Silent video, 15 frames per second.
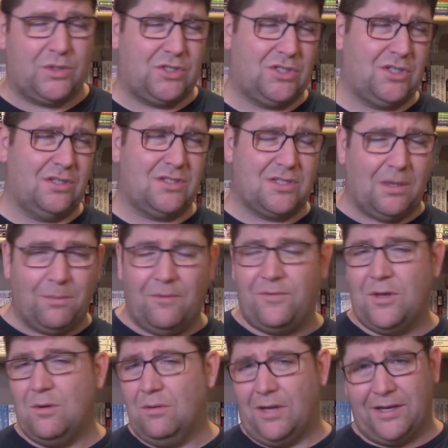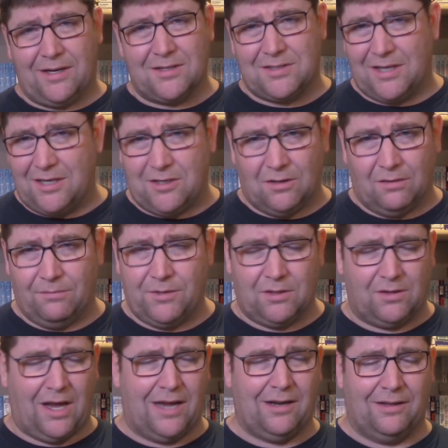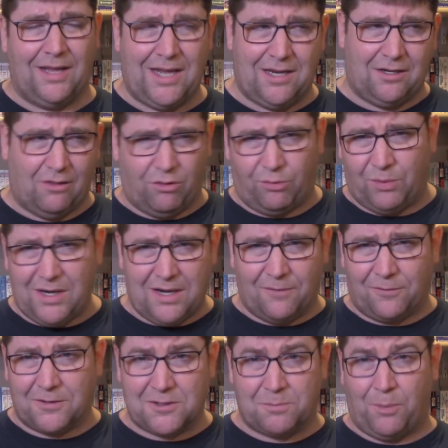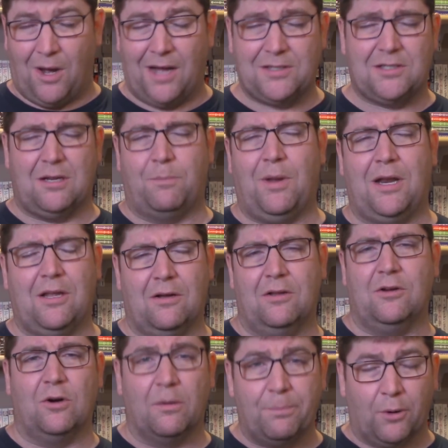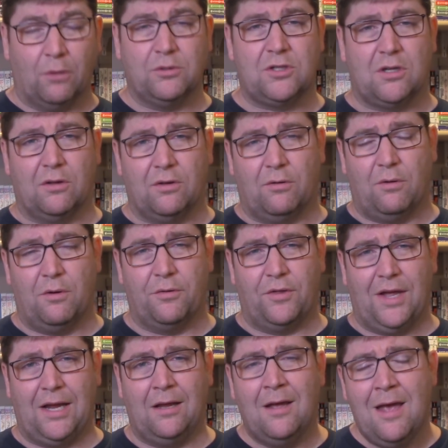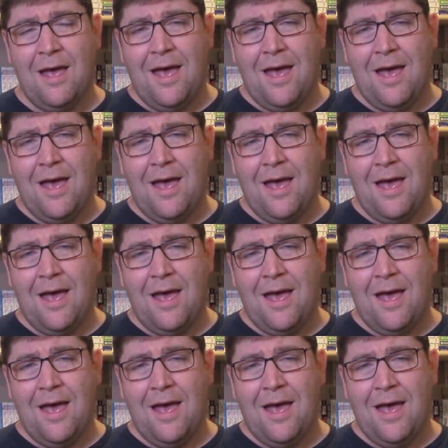which some of you, like I said, you'll kind of land in three different spots depending on your approach to the whole thing.